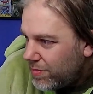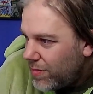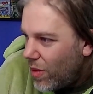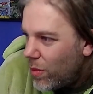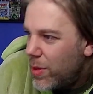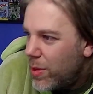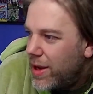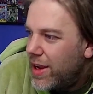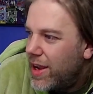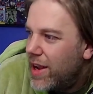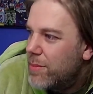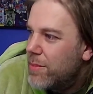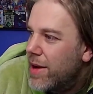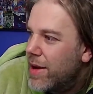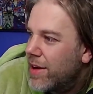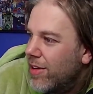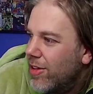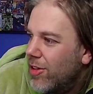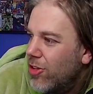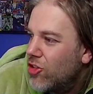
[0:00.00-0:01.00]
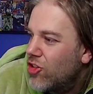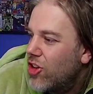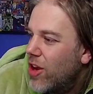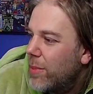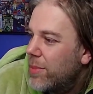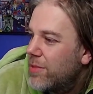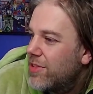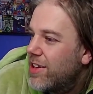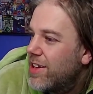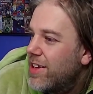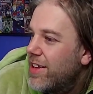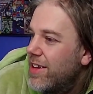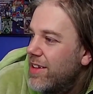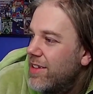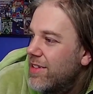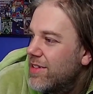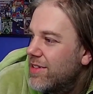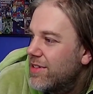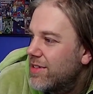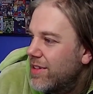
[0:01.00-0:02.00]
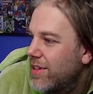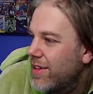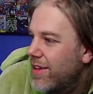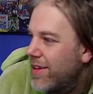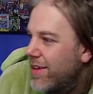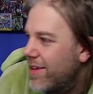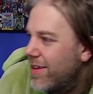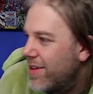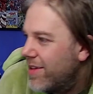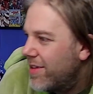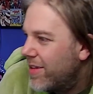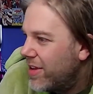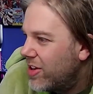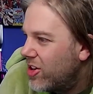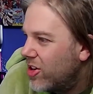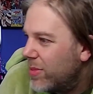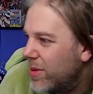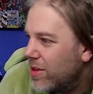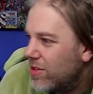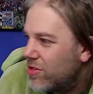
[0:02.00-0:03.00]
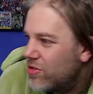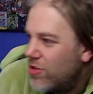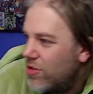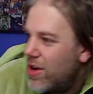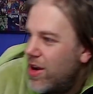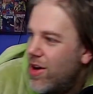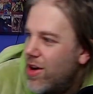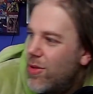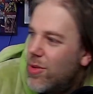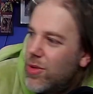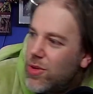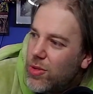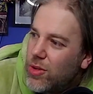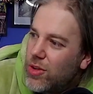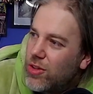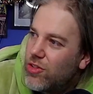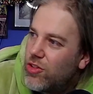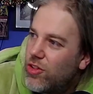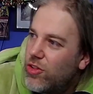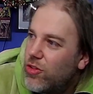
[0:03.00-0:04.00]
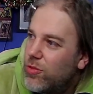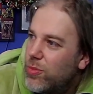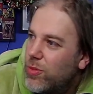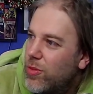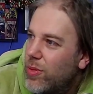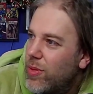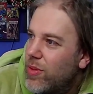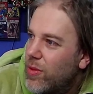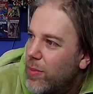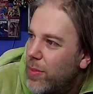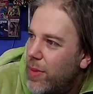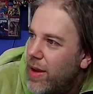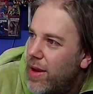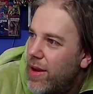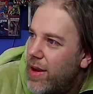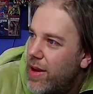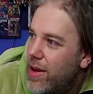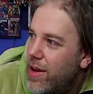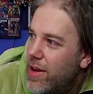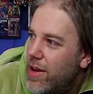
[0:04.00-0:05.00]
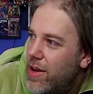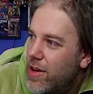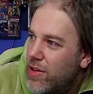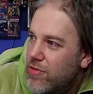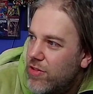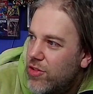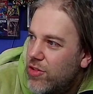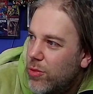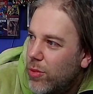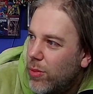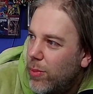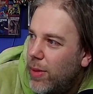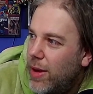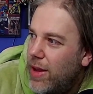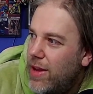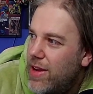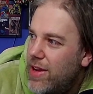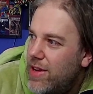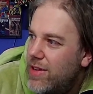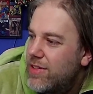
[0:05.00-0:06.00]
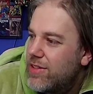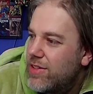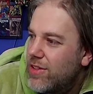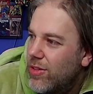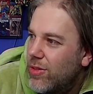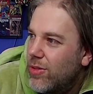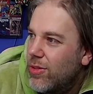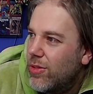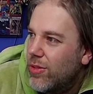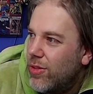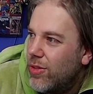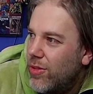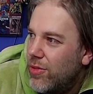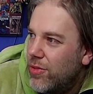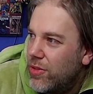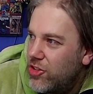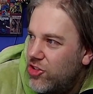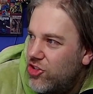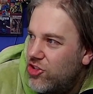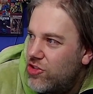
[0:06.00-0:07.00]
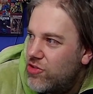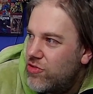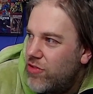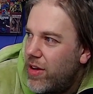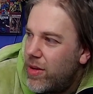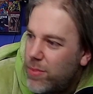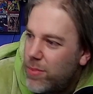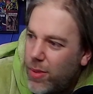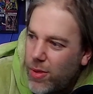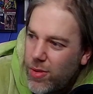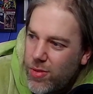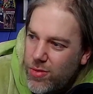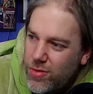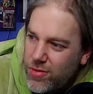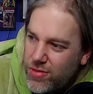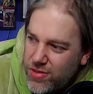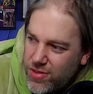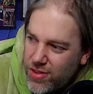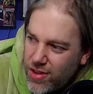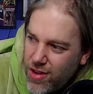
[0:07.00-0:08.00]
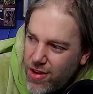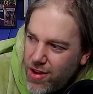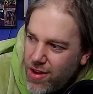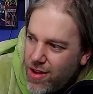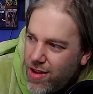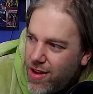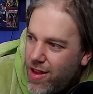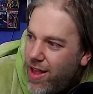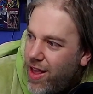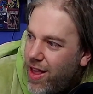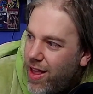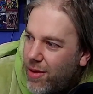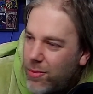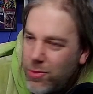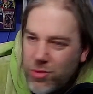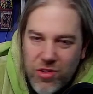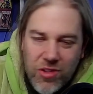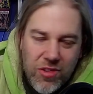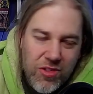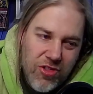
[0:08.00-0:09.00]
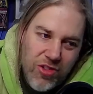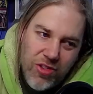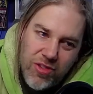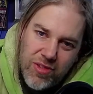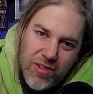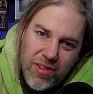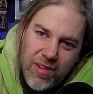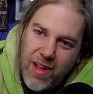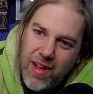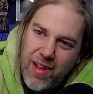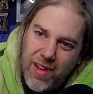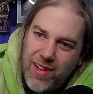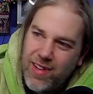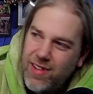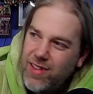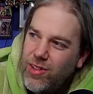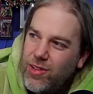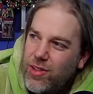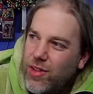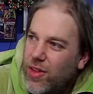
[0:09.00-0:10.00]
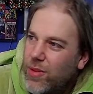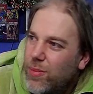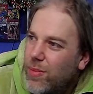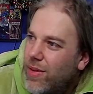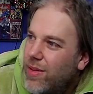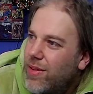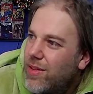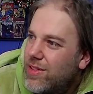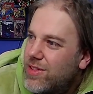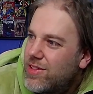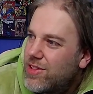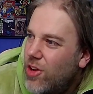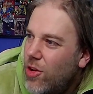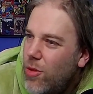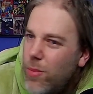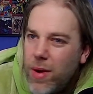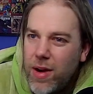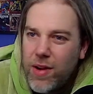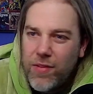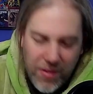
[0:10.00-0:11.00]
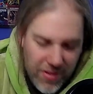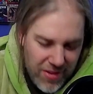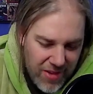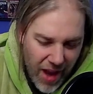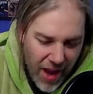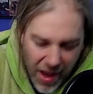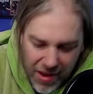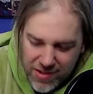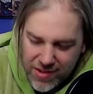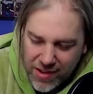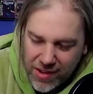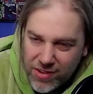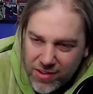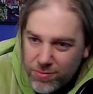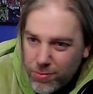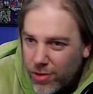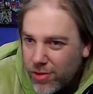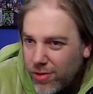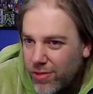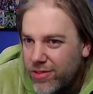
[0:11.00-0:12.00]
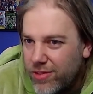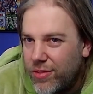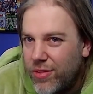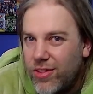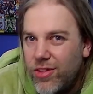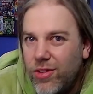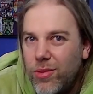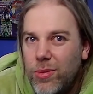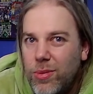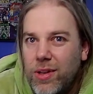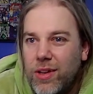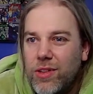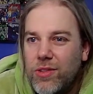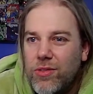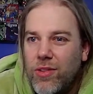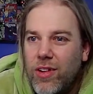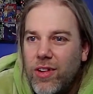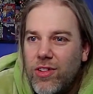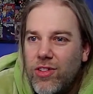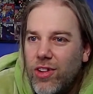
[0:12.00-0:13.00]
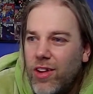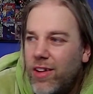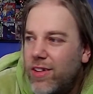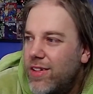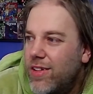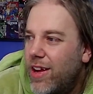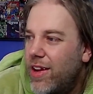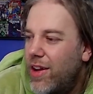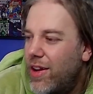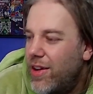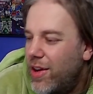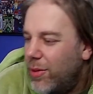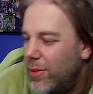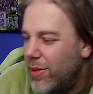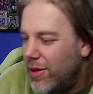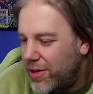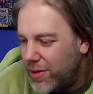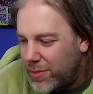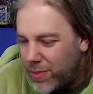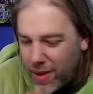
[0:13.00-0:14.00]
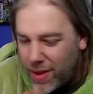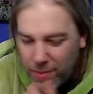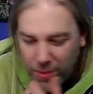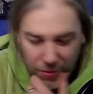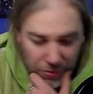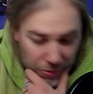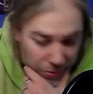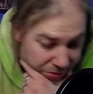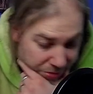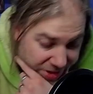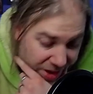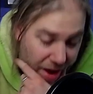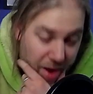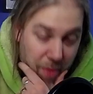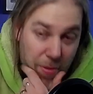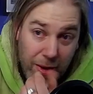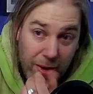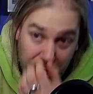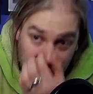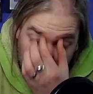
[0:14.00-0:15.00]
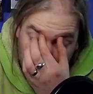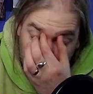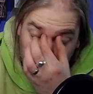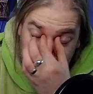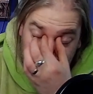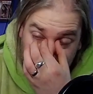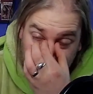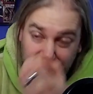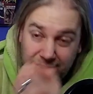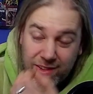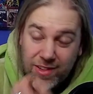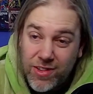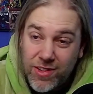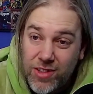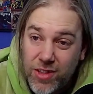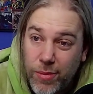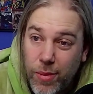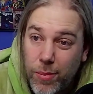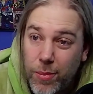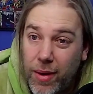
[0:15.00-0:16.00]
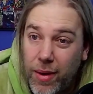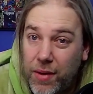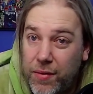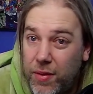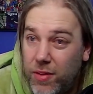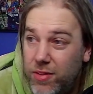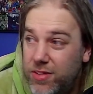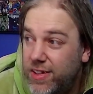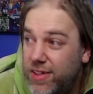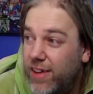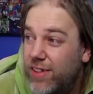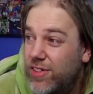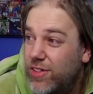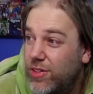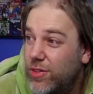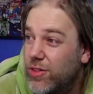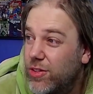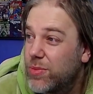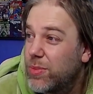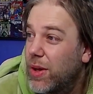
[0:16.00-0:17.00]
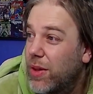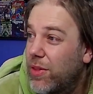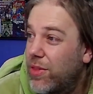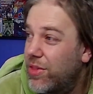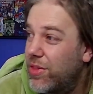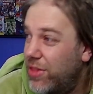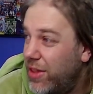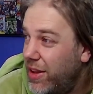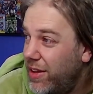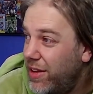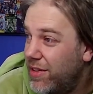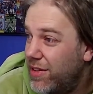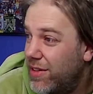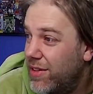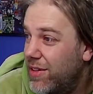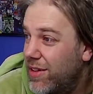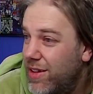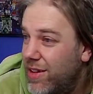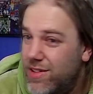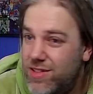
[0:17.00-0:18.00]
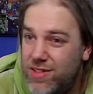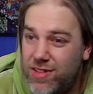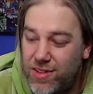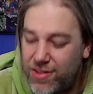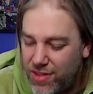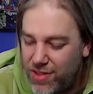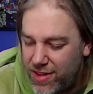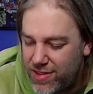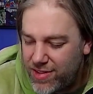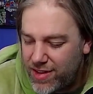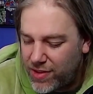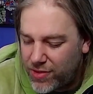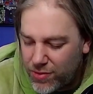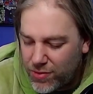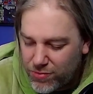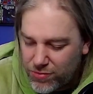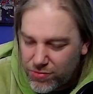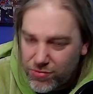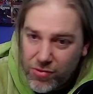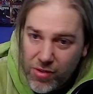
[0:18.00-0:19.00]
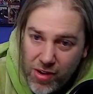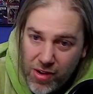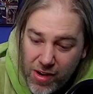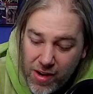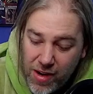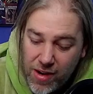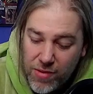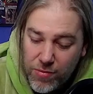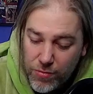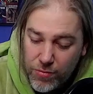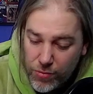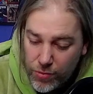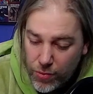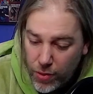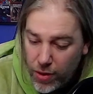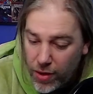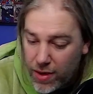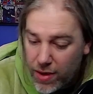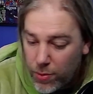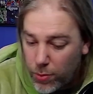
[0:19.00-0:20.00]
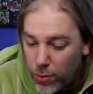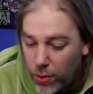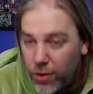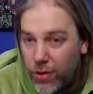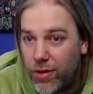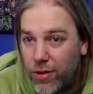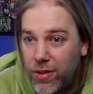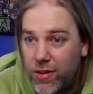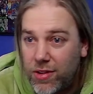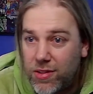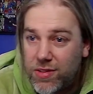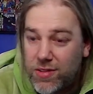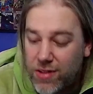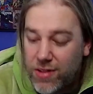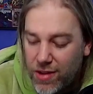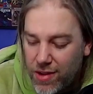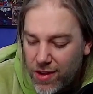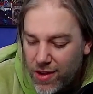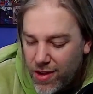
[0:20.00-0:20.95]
We get metal Ushabti kits. They come in a trio. You can choose between the big ritual blades or the great bows, which is just, look at them. There's so many fantastic models in the Tomb Kings range, and I know a lot of people are upset about the old skeletons coming back and the old skeleton horse, but I think it's an aesthetic that really works.